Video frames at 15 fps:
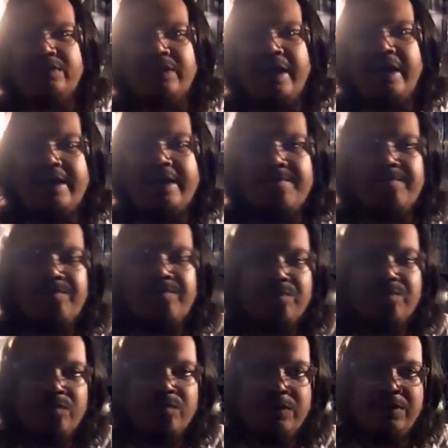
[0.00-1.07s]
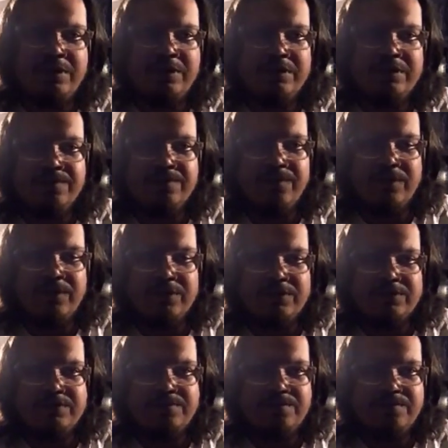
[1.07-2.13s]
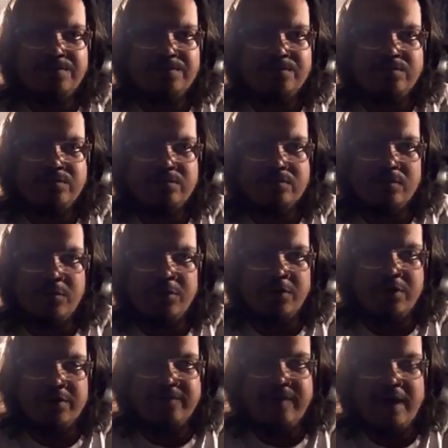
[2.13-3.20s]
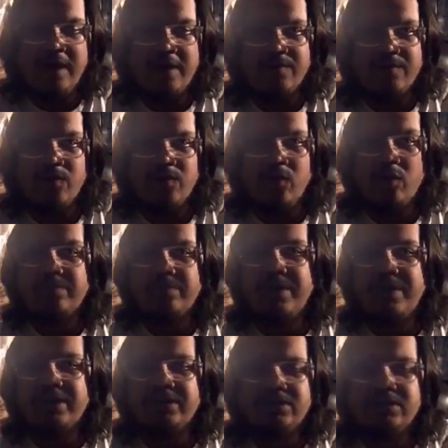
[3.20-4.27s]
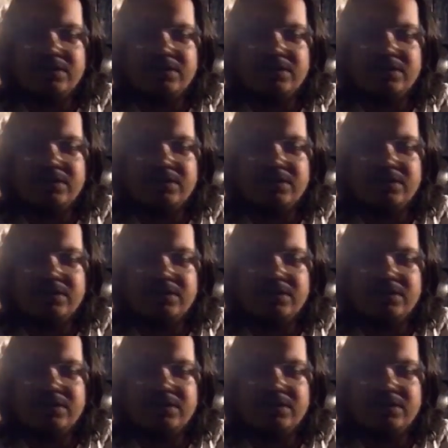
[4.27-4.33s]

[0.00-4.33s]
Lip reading: game, within the first 35-40 minutes,